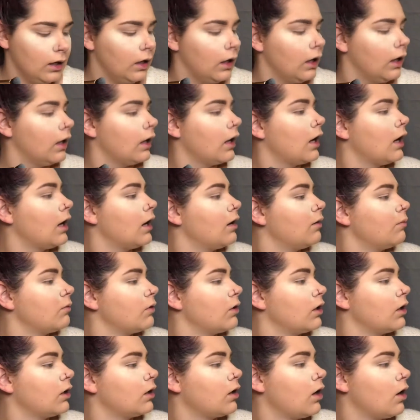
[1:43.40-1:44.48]
And I'm
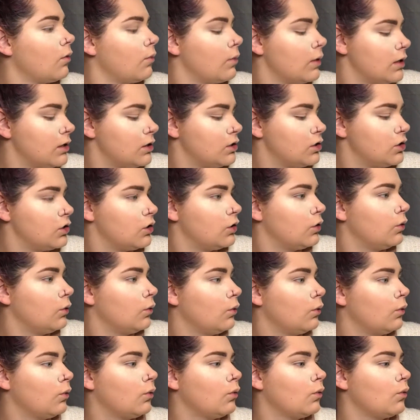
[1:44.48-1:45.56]
going to go
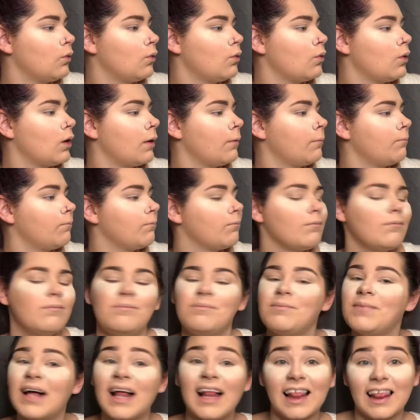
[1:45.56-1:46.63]
into
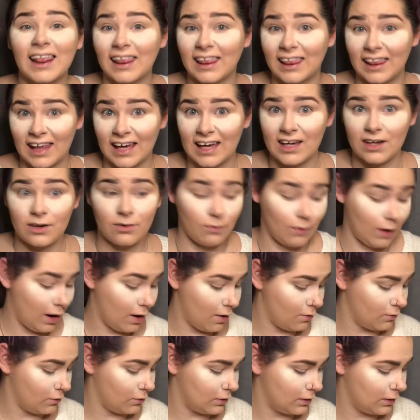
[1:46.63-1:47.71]

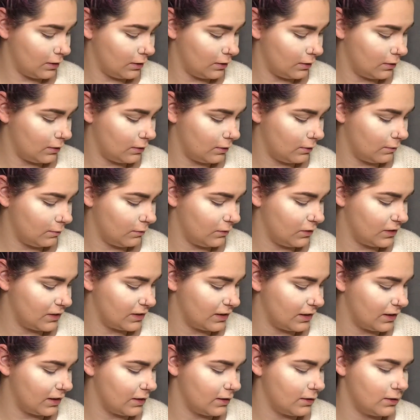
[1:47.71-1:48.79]
Playground. I'm just
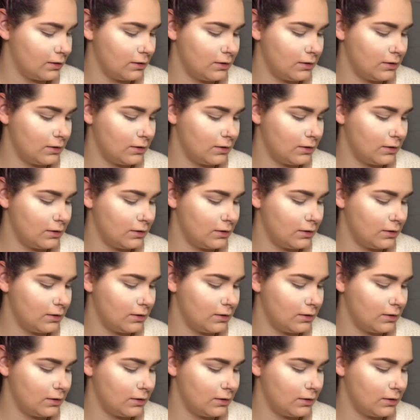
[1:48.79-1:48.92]
going to,